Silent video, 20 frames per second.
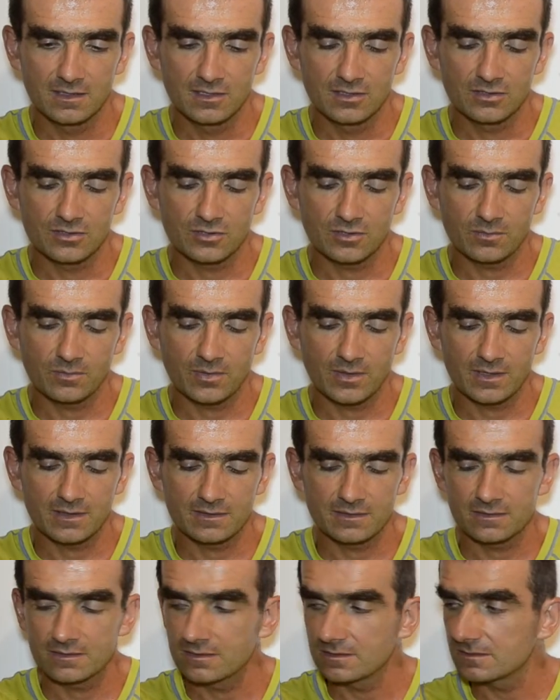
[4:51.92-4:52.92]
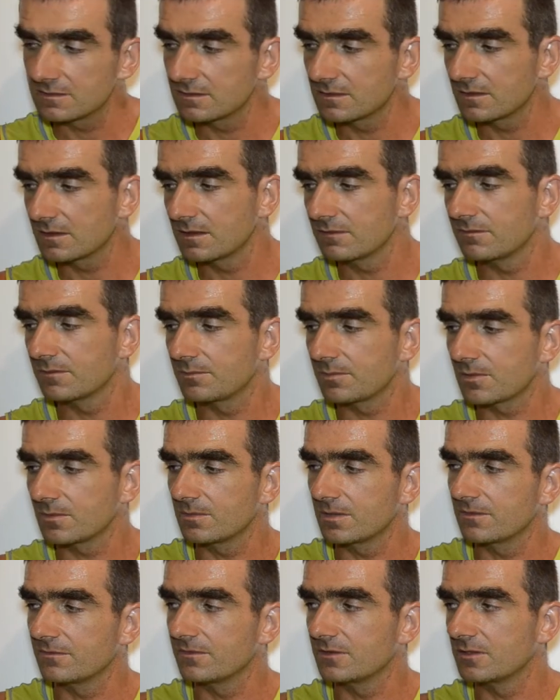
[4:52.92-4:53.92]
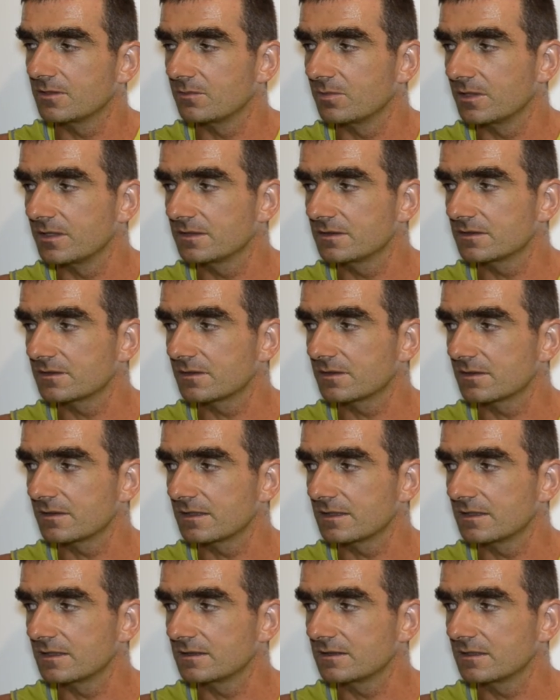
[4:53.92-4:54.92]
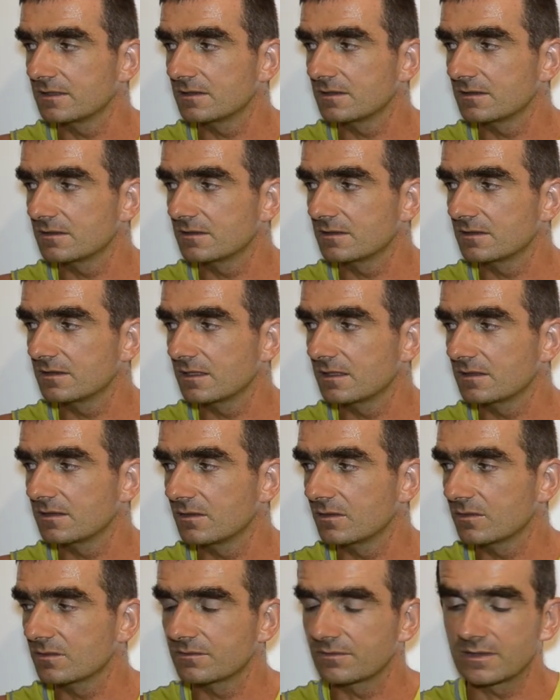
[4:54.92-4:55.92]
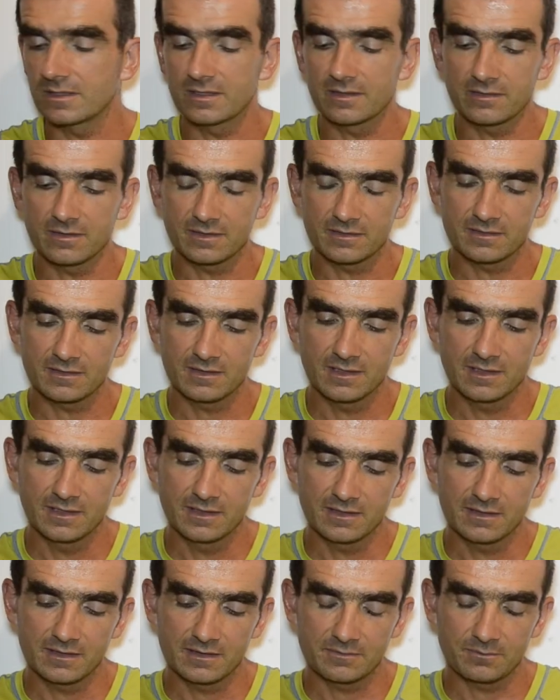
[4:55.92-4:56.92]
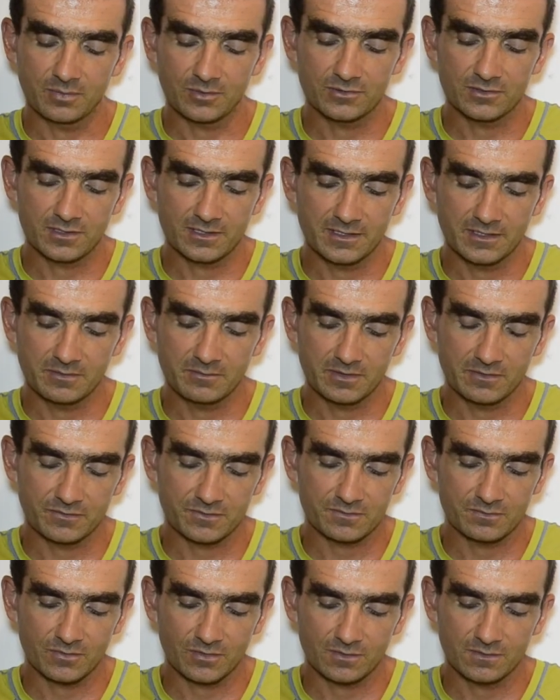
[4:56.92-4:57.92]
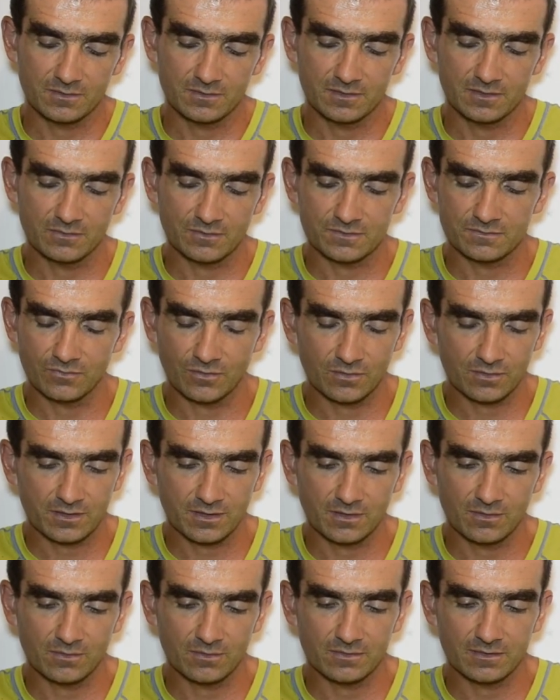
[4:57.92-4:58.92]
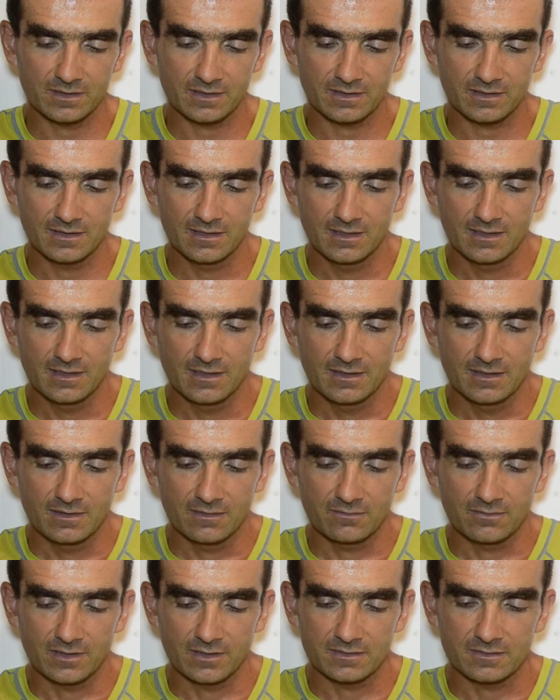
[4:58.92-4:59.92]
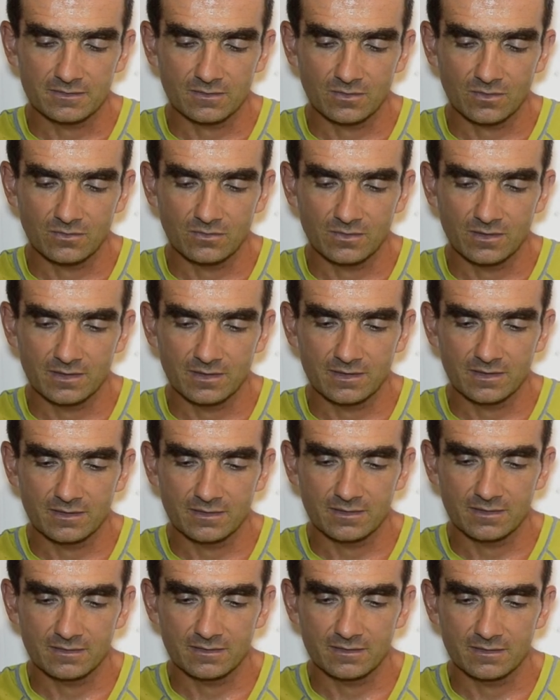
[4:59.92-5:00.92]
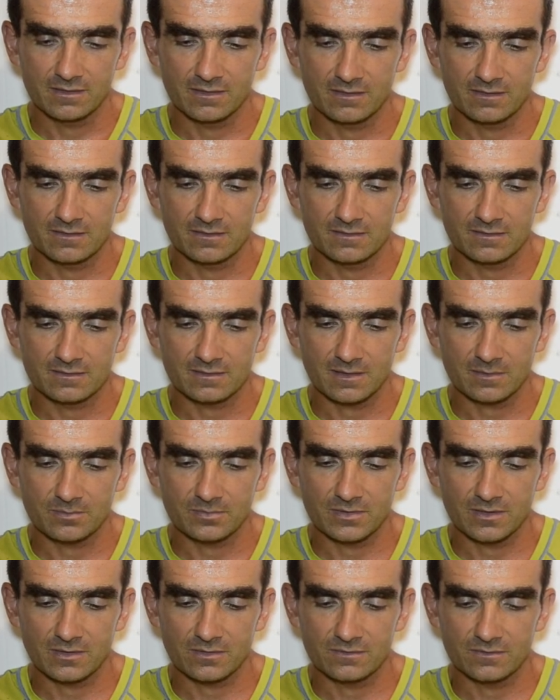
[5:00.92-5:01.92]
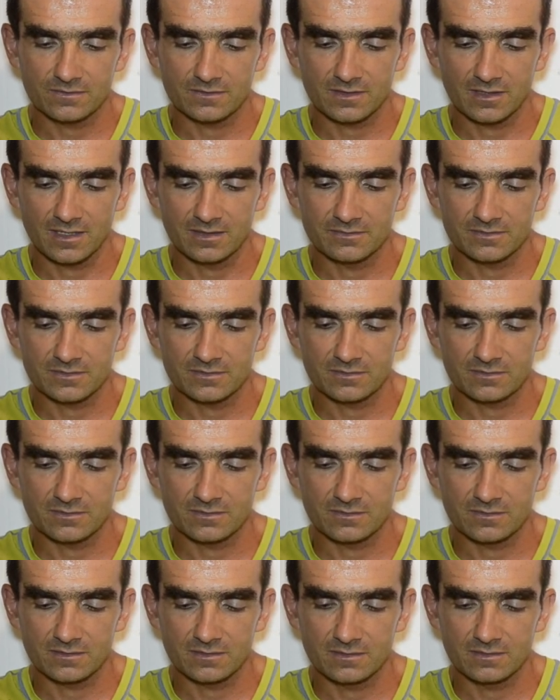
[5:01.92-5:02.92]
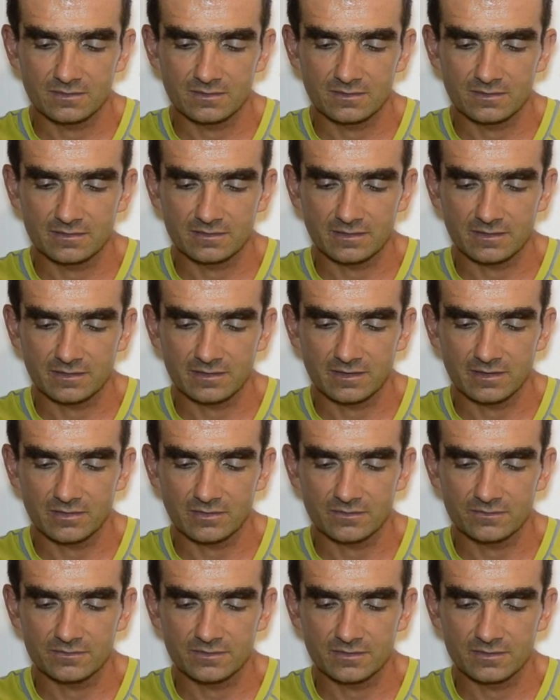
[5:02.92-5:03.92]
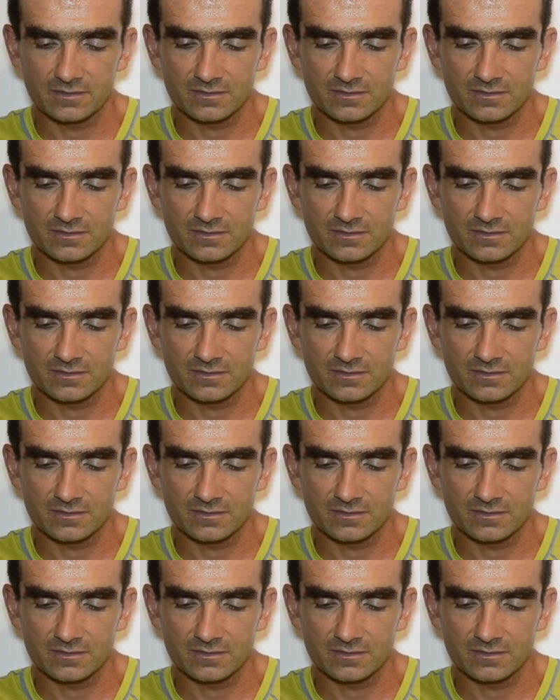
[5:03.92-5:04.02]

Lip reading: Chopin, he still has a problem with the blister. At least today it looked really good. it bothered him. He was walking all day very slowly, and he stopped a lot of times to take care of it.